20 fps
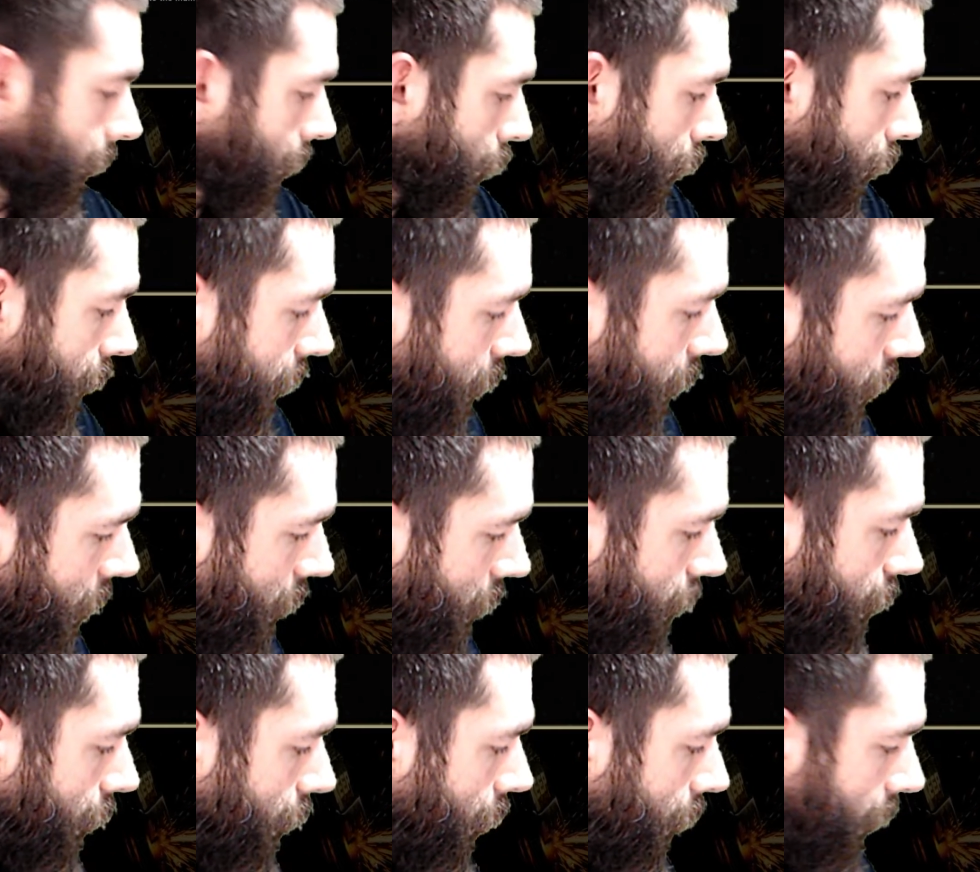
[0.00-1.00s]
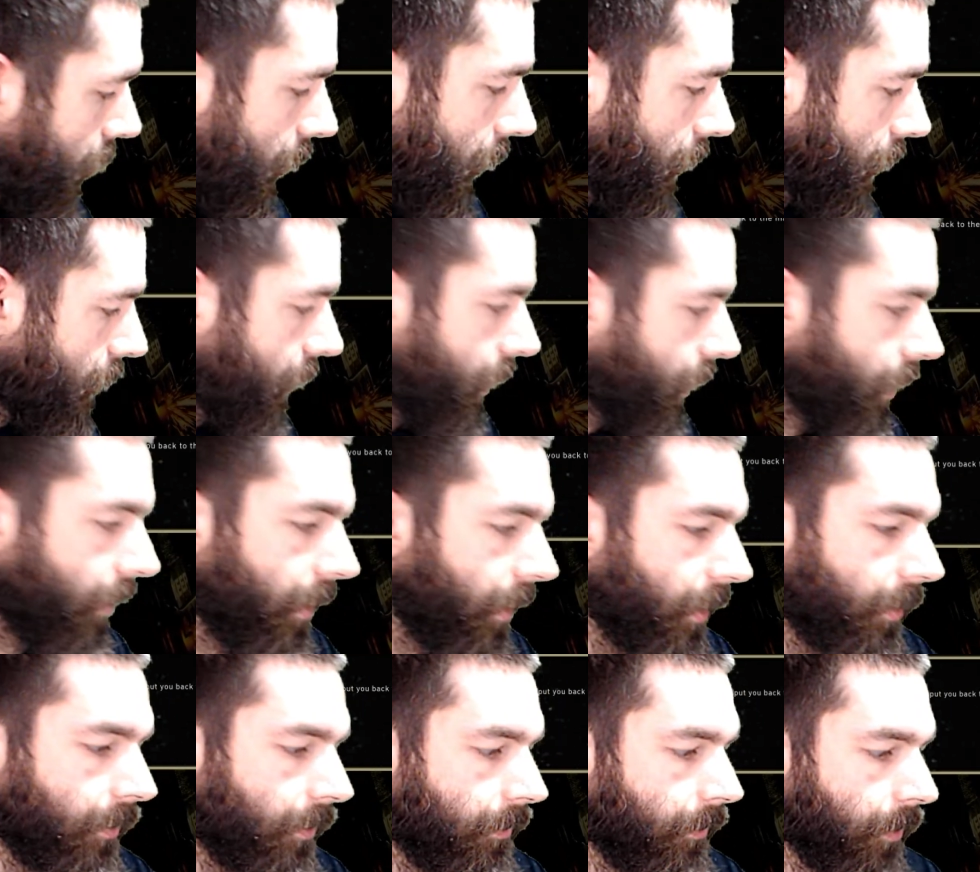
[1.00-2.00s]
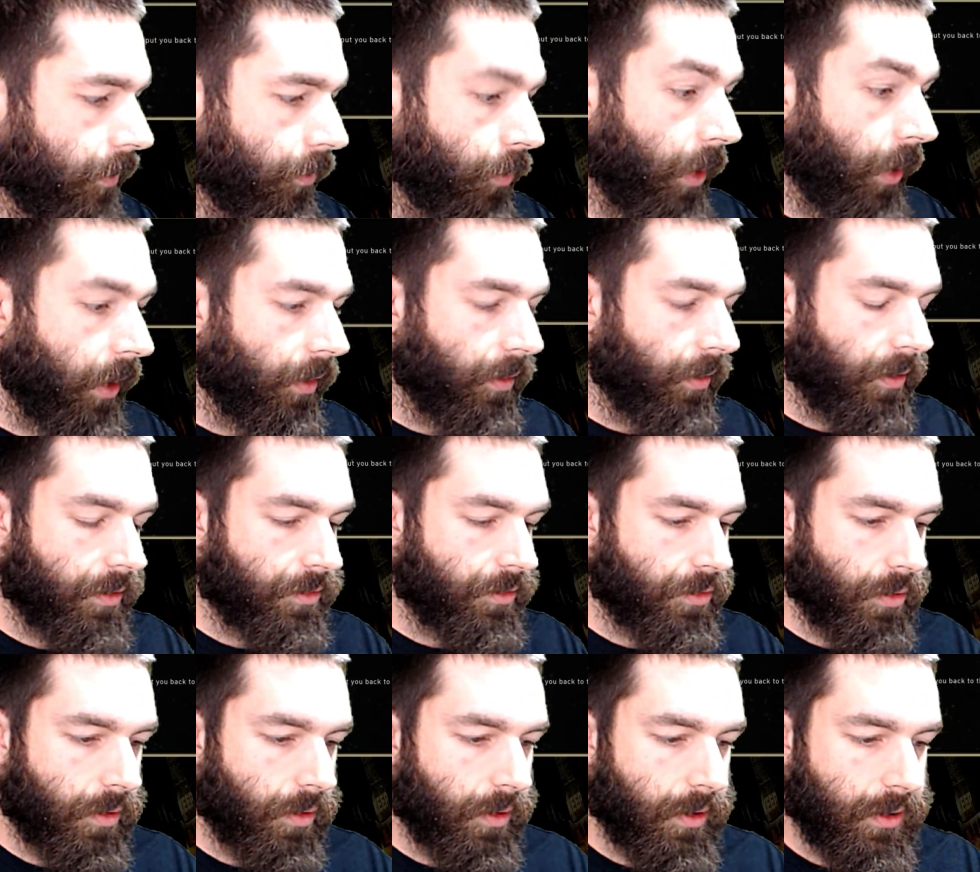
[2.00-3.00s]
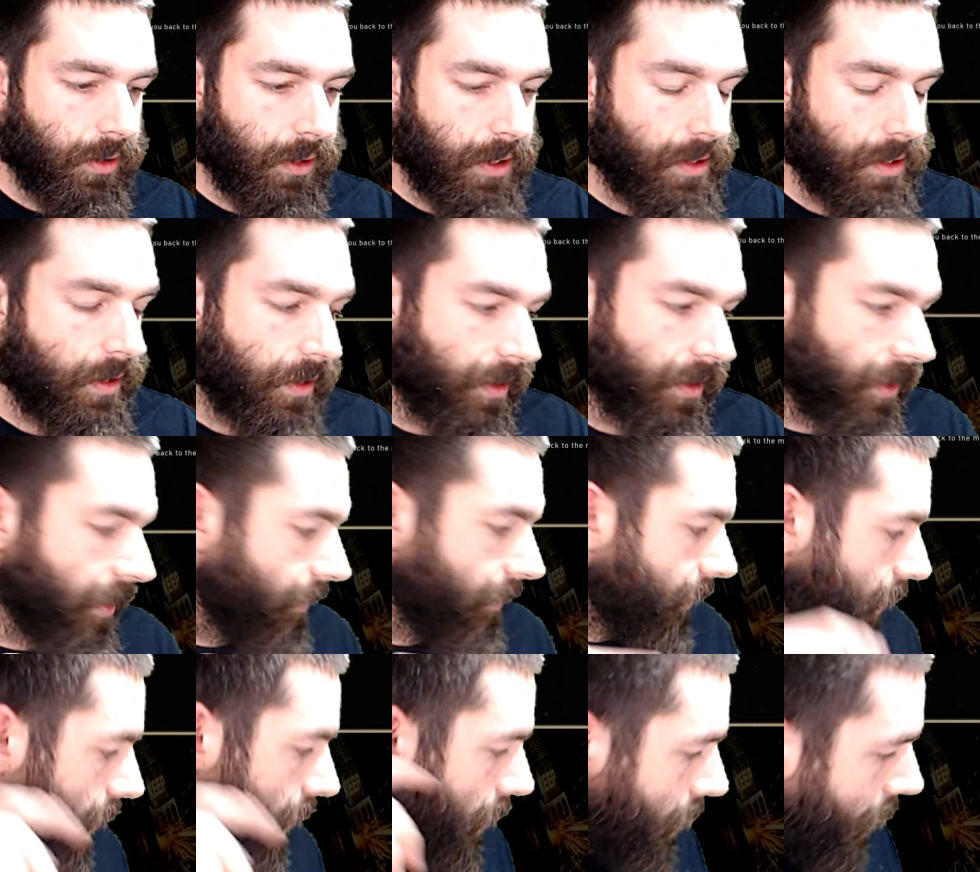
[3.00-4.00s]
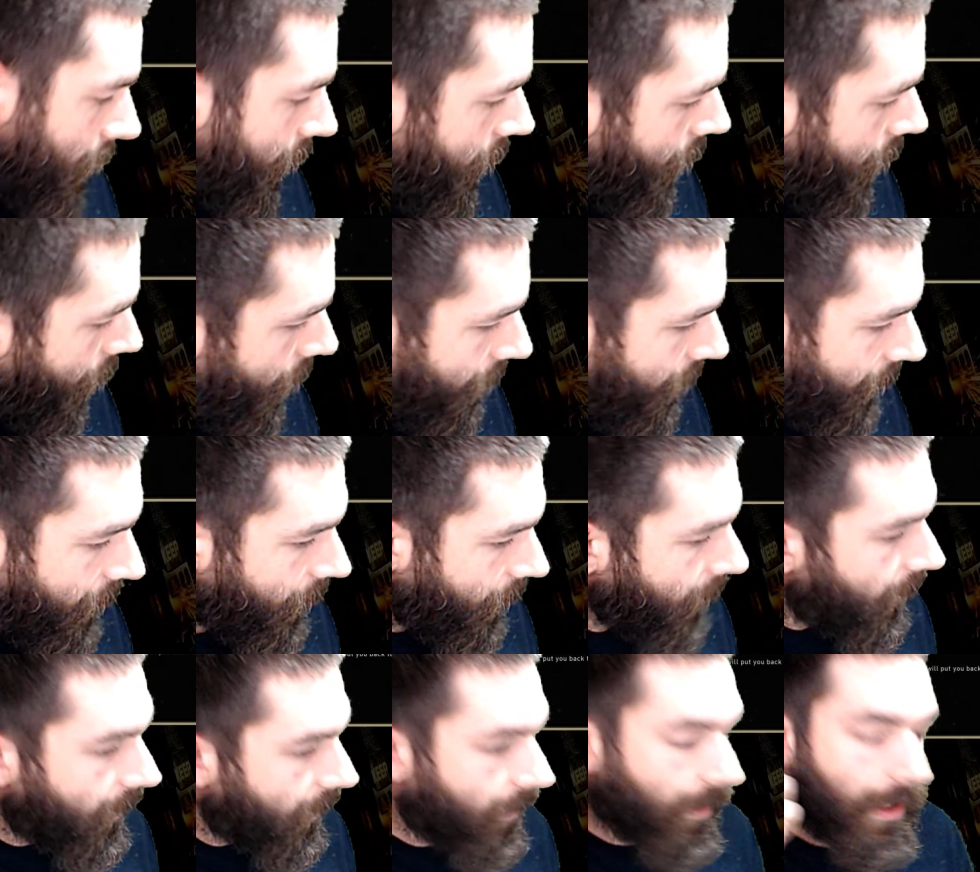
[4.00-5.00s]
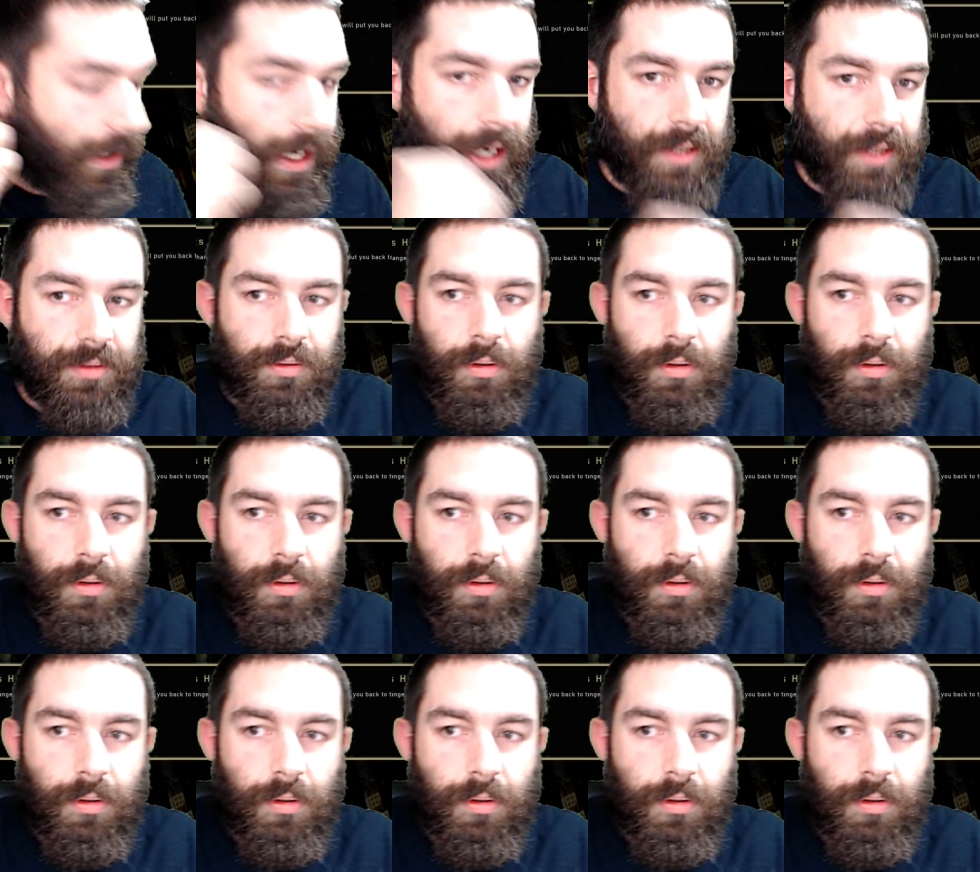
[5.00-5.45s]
With this controller here though, regular controller, it doesn't seem. Hopefully the Astro